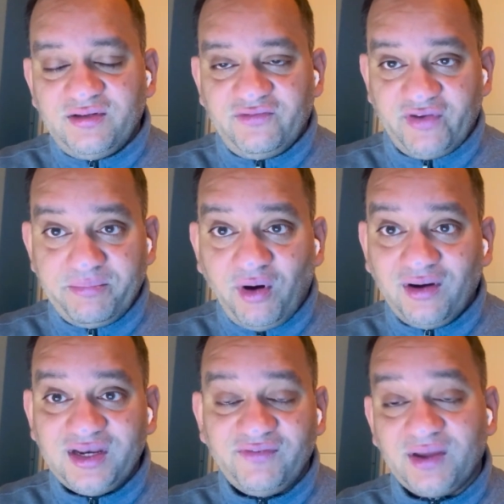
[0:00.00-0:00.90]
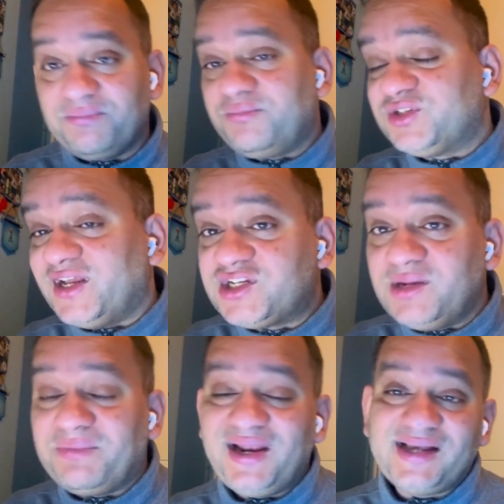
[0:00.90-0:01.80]
Frimpong leaving, potentially
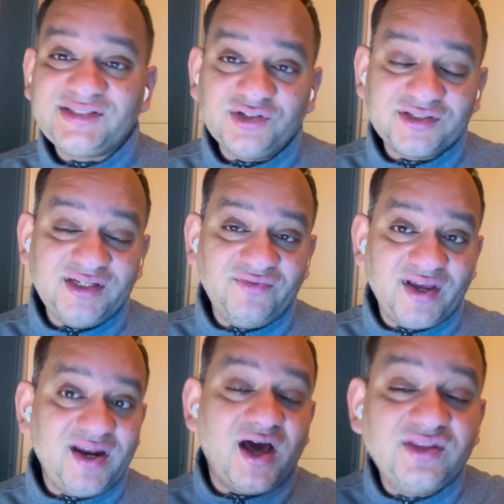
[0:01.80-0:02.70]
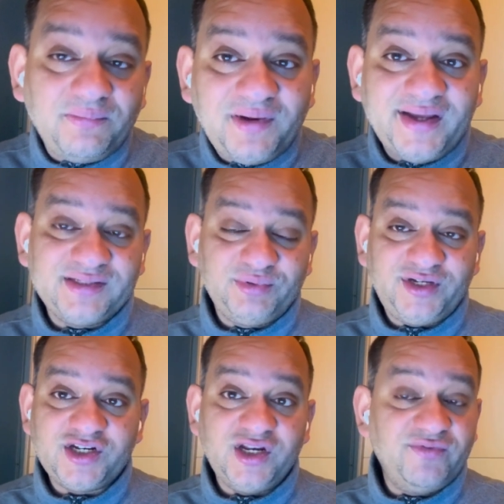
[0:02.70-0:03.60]
Palacios leaving, and other players
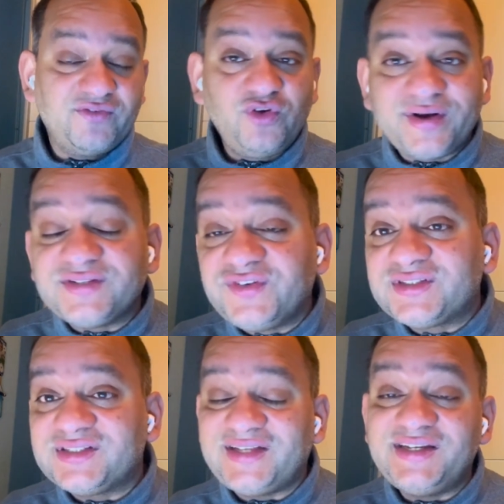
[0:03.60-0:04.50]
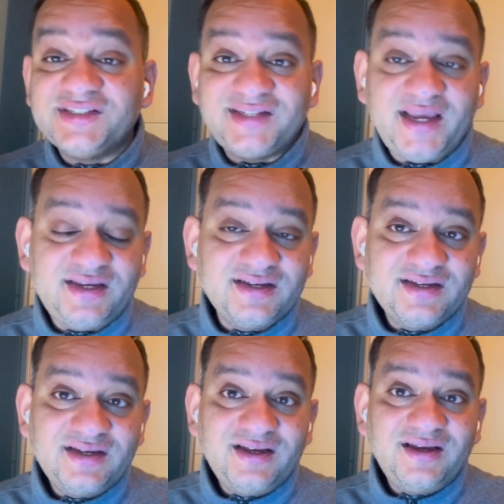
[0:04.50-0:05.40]
potentially leaving. Florian Wirtz has said he's staying,
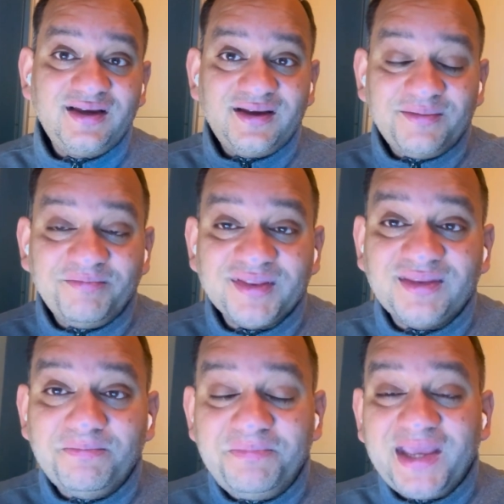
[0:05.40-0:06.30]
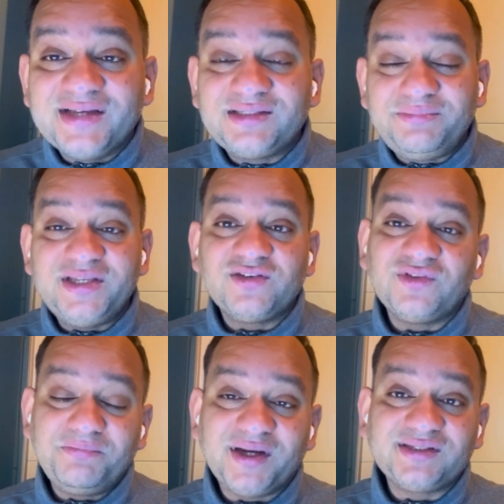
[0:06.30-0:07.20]
but the biggest piece of the
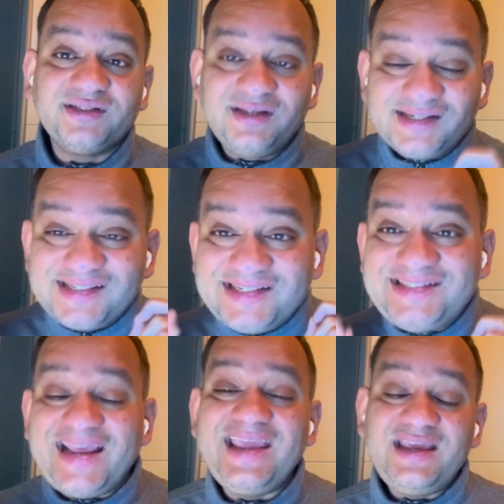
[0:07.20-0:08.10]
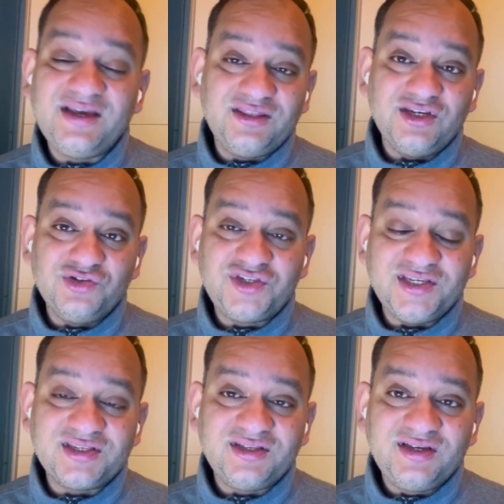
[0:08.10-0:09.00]
puzzle staying in the new
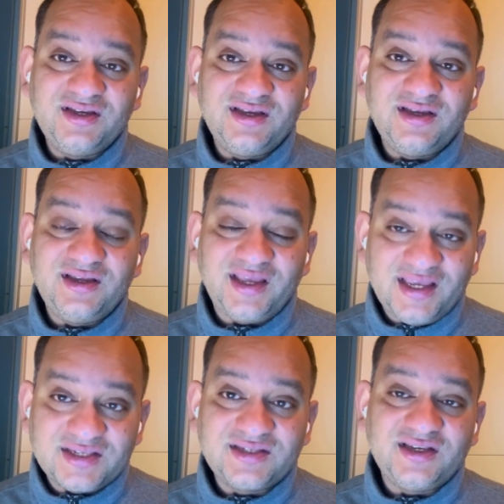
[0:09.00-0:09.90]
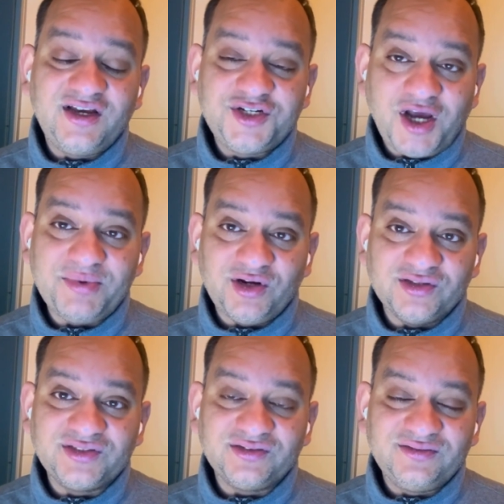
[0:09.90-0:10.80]
season is Xabi Alonso.